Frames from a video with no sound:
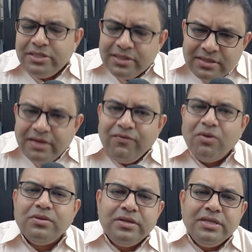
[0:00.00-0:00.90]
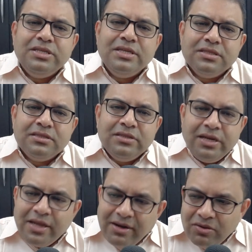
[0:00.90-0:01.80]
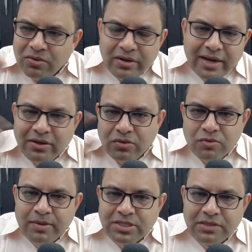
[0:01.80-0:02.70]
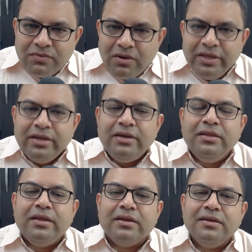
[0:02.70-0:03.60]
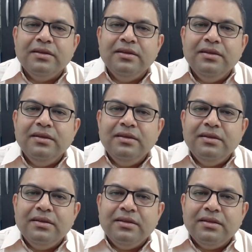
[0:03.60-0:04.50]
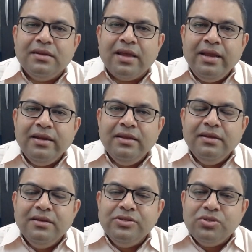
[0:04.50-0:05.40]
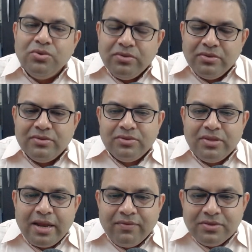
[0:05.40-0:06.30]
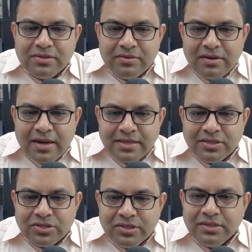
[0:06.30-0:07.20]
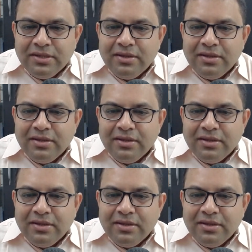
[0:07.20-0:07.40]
Just then follow the teachings. Then don't get too much involved here and there. Right? So that was the realization.